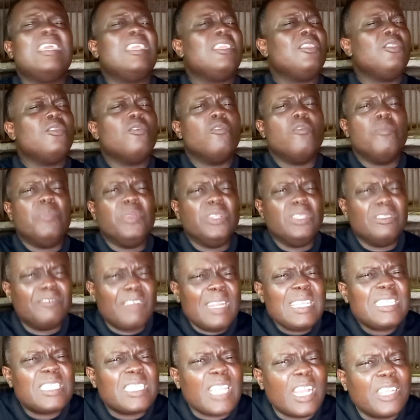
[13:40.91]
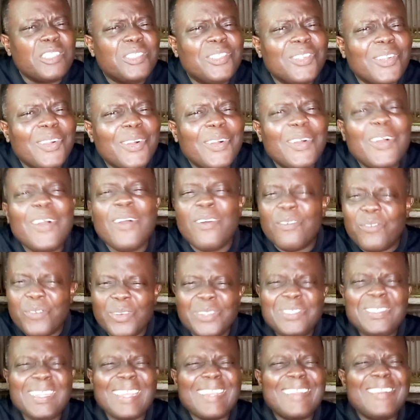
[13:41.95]
you will be rest assured of
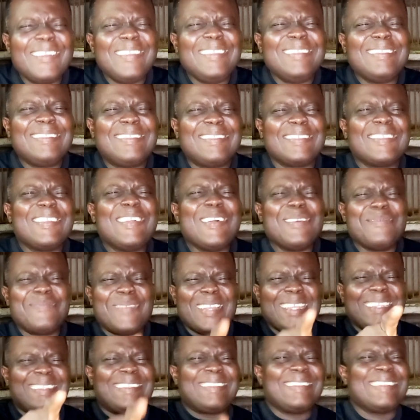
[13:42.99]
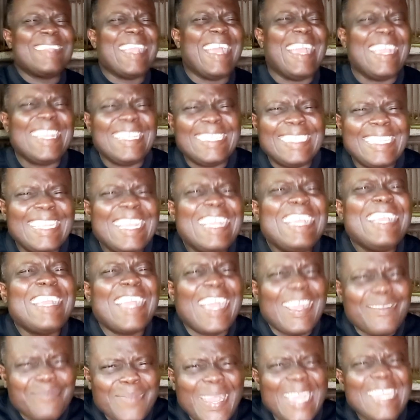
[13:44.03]
what you're going into. God bless you guys.
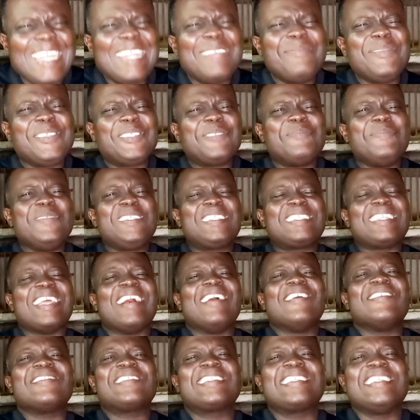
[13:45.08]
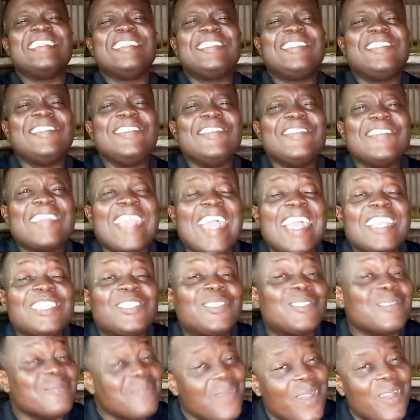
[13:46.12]
My name is Mr. Austin. See you guys
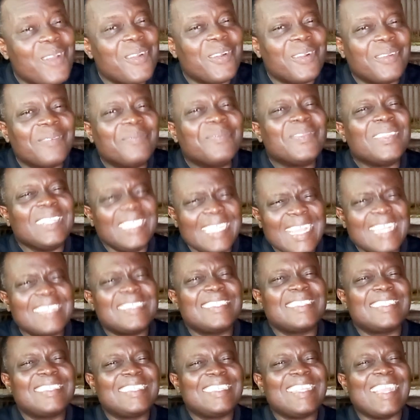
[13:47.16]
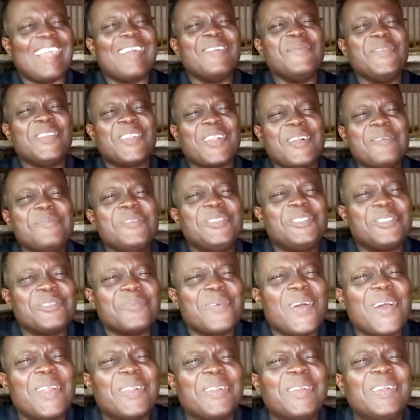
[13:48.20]
tomorrow. Yes, I'll be coming
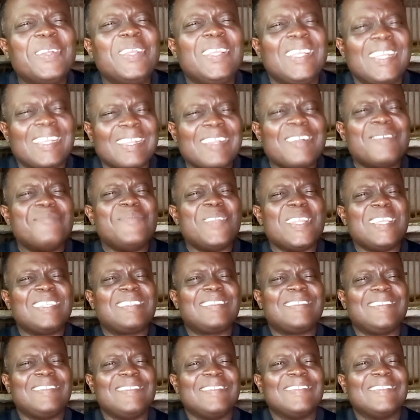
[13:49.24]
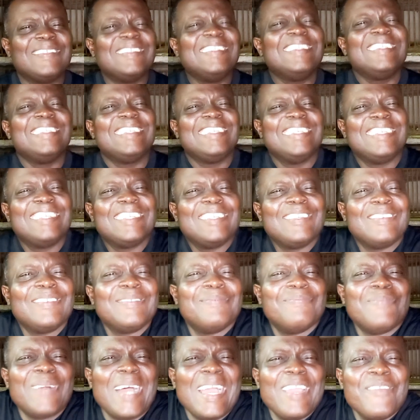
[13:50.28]
tomorrow. God bless you.
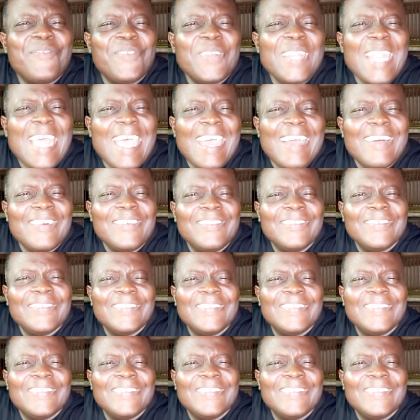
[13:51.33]
Bye for now.